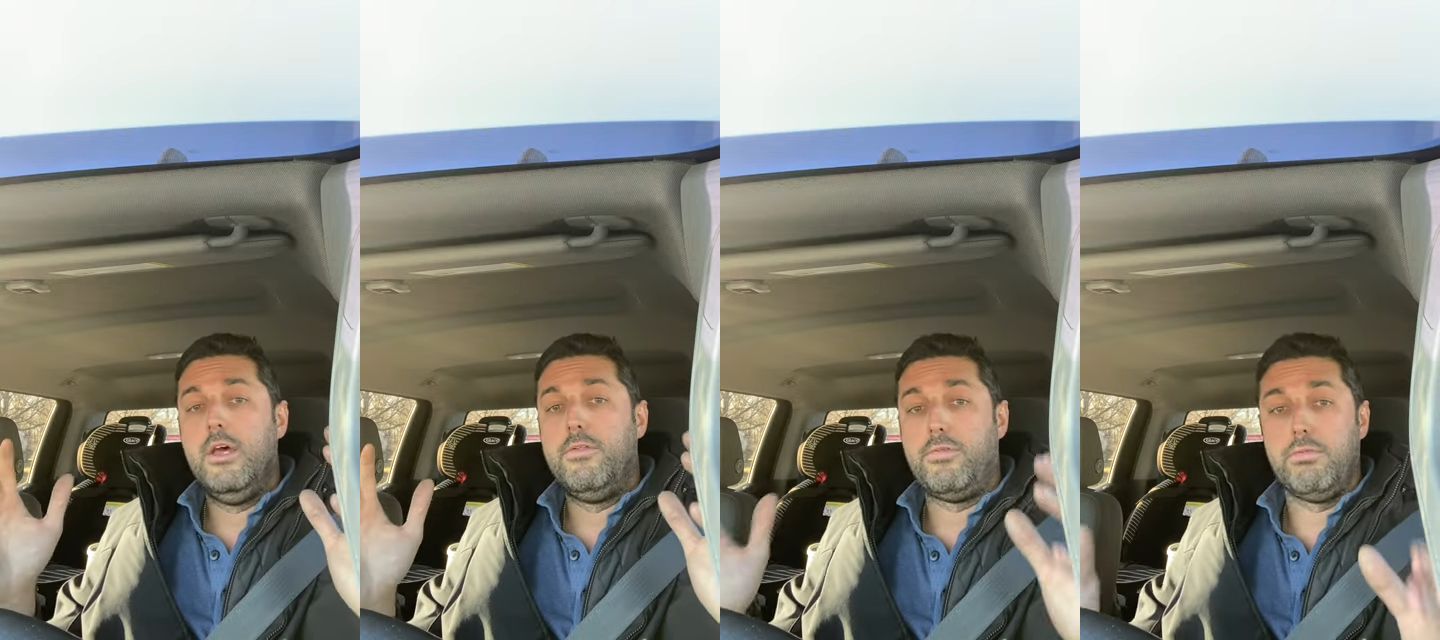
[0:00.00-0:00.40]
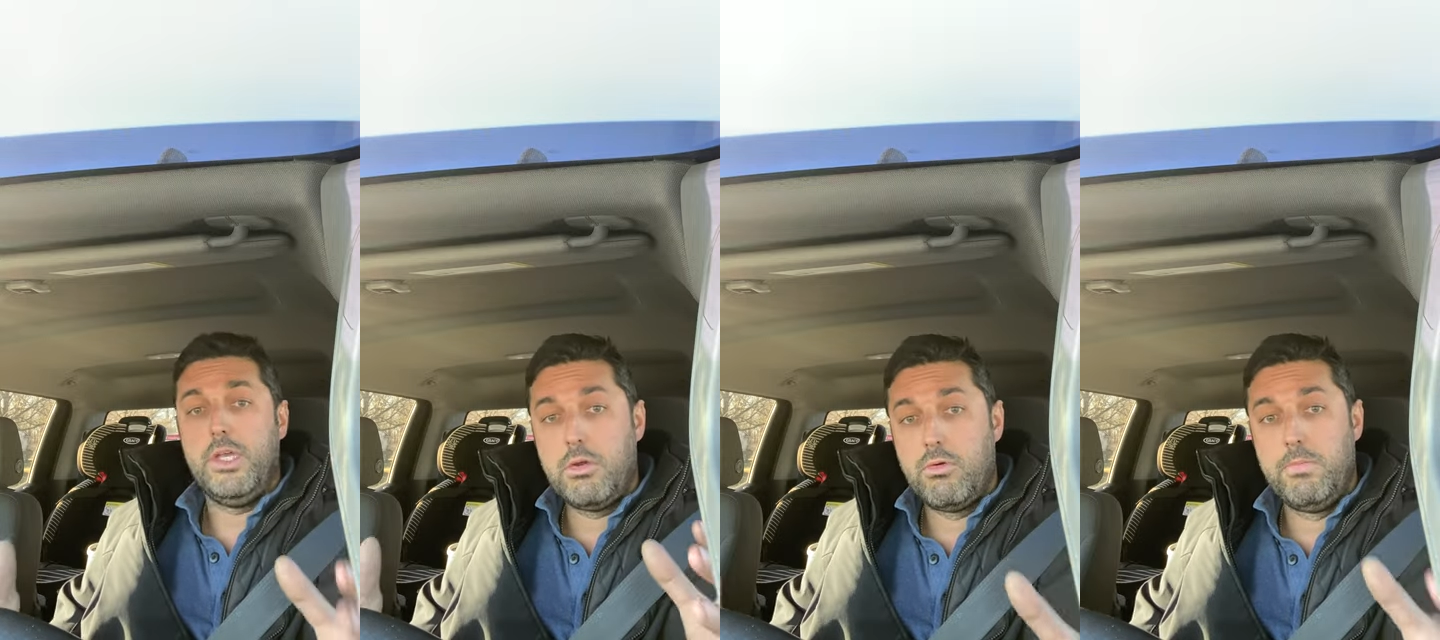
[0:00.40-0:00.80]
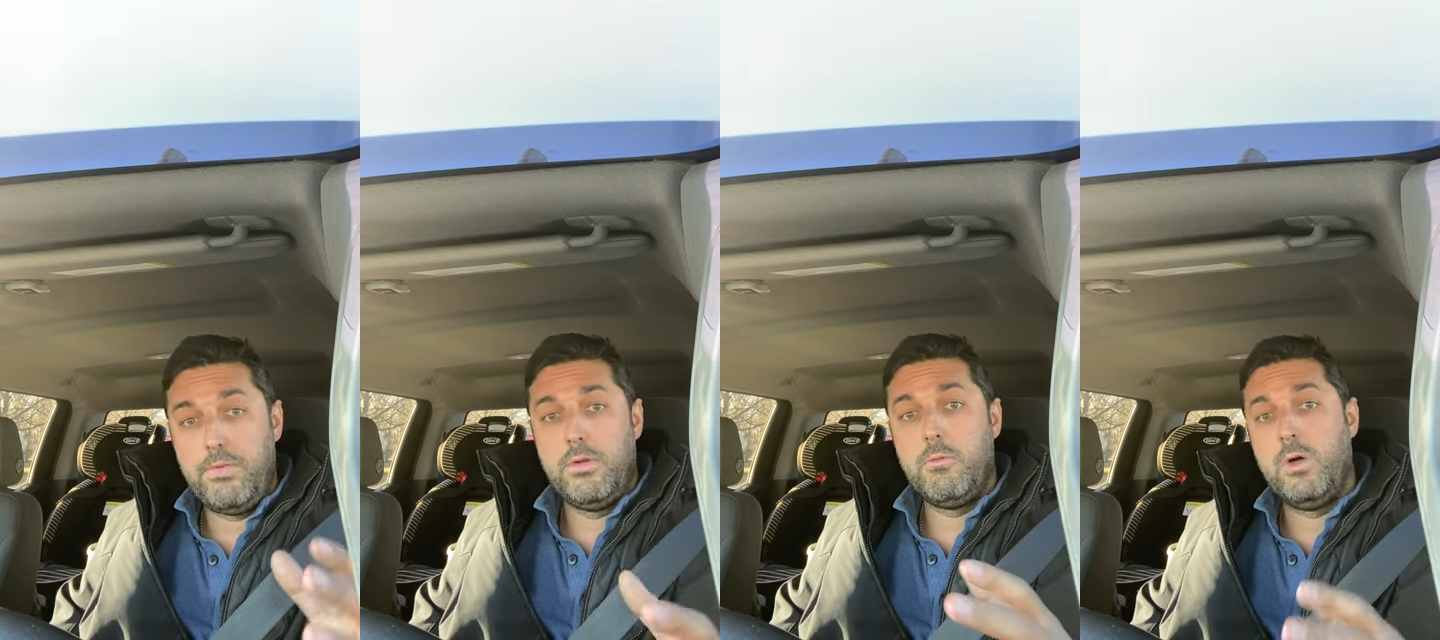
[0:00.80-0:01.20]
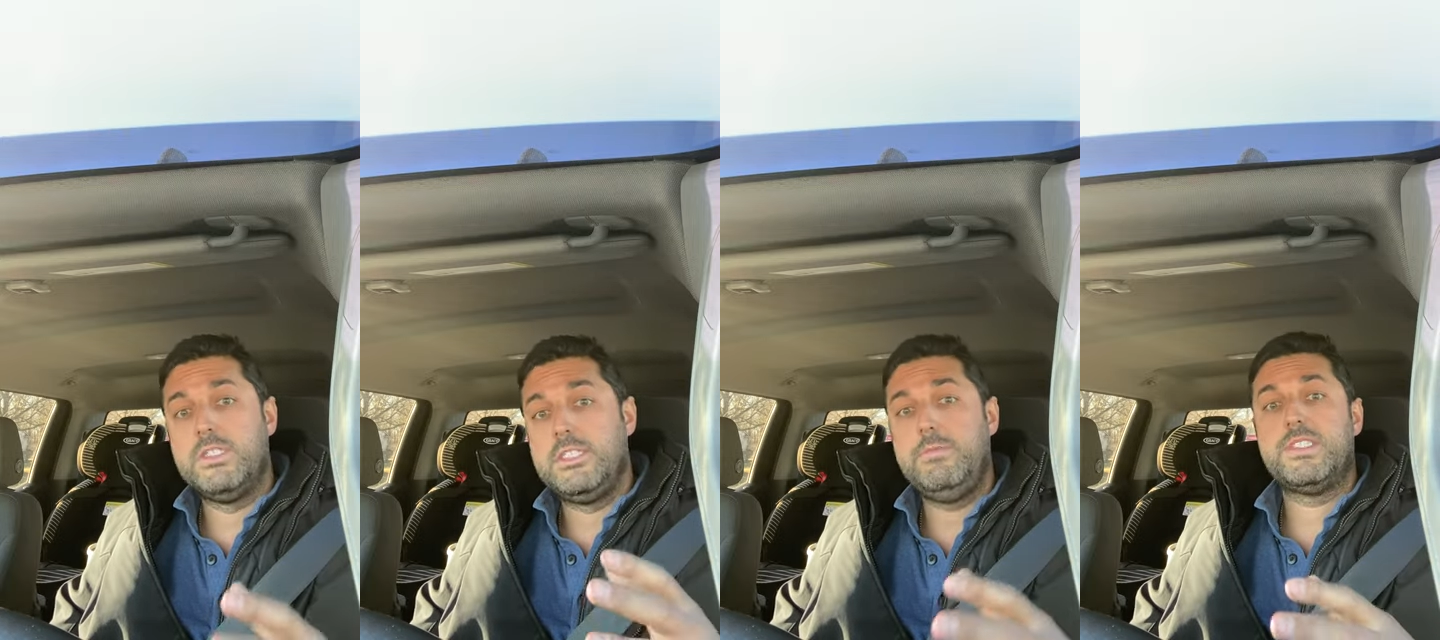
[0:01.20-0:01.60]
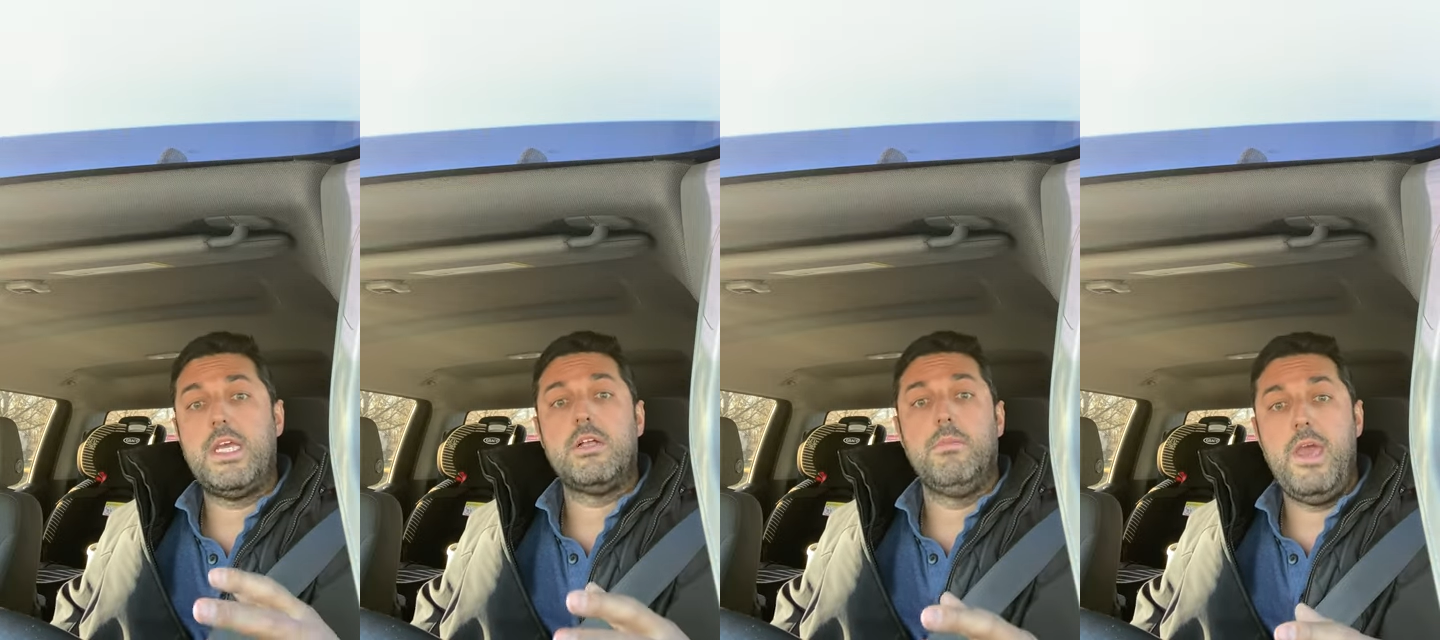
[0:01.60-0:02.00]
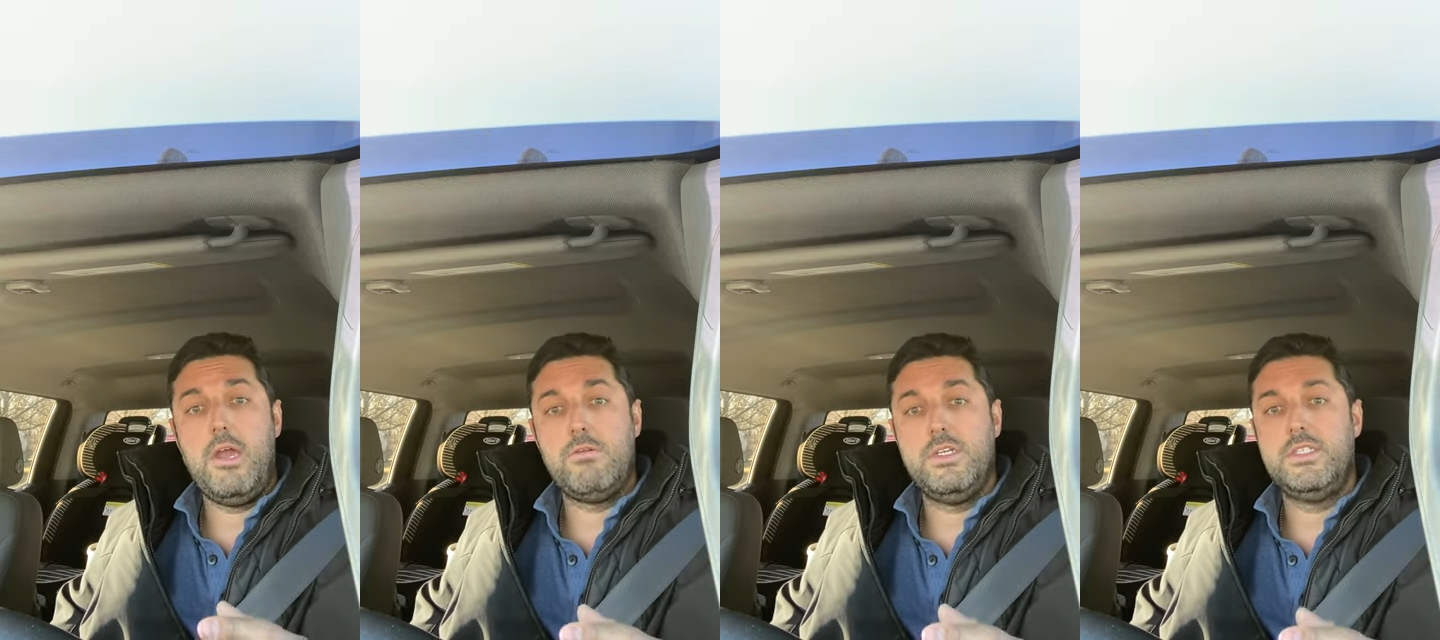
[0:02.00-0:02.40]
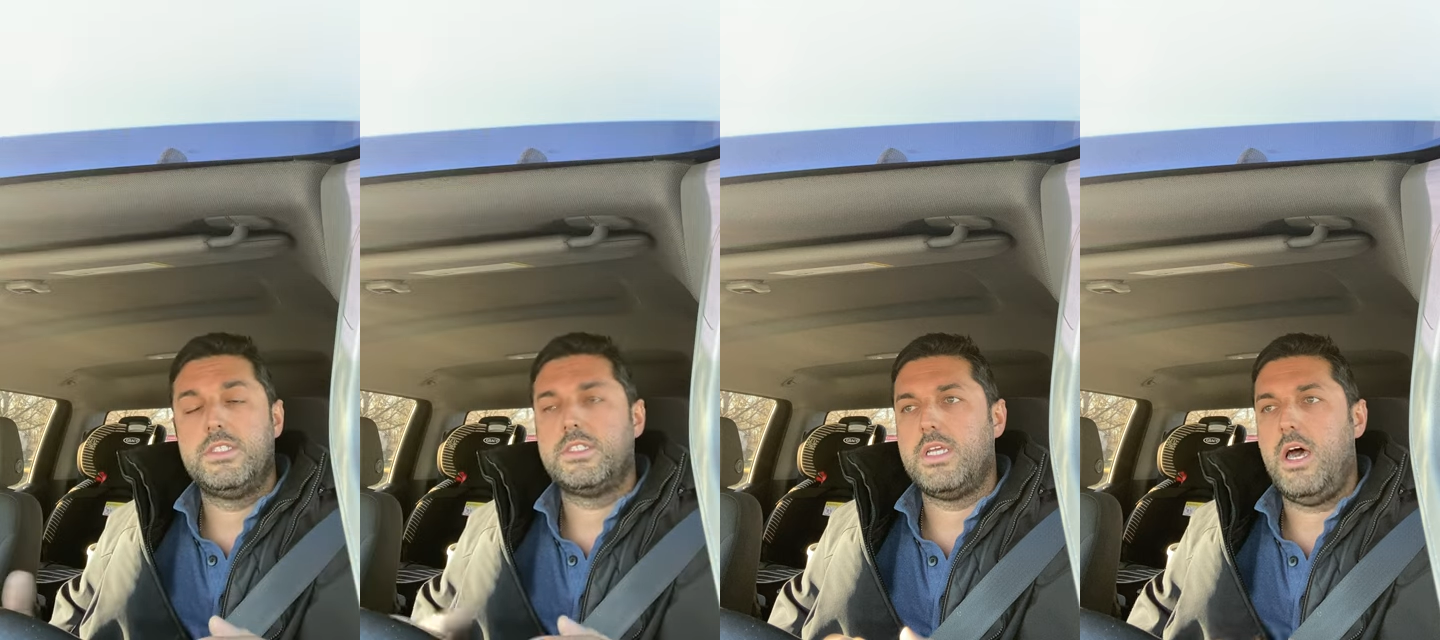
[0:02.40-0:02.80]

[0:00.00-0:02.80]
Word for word: three Group 31 deep cycle batteries,